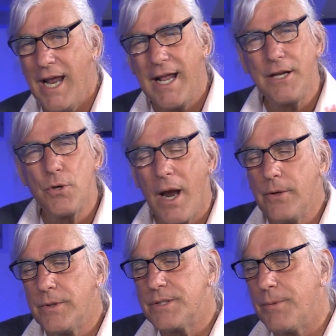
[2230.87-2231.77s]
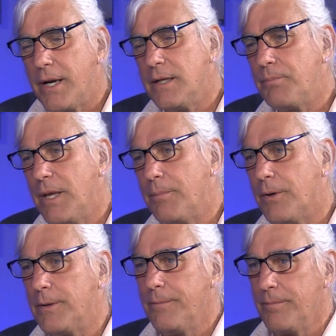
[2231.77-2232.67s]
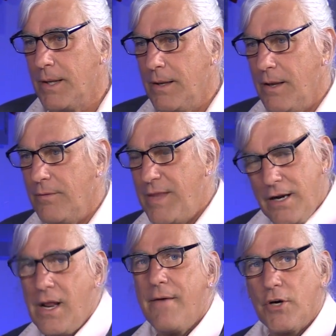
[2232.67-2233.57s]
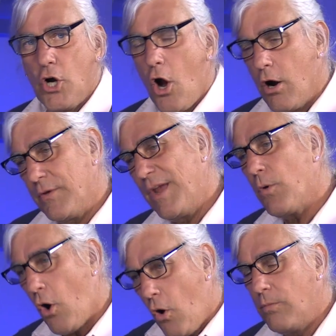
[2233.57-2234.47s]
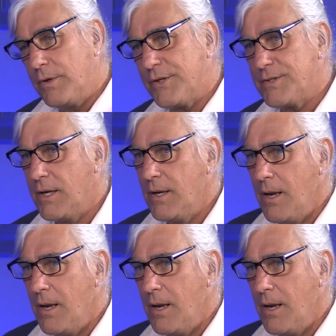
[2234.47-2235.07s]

and I try to explain to people they don't have a car, they were homeless